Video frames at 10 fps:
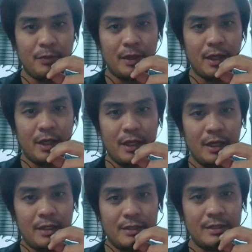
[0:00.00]

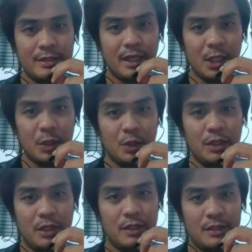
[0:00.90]
alias
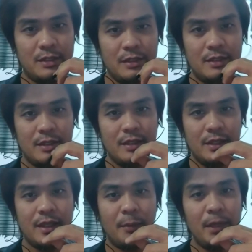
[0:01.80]
Taloy,
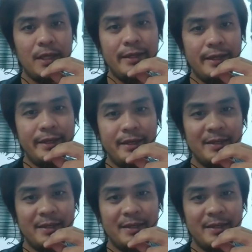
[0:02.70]
the Big D.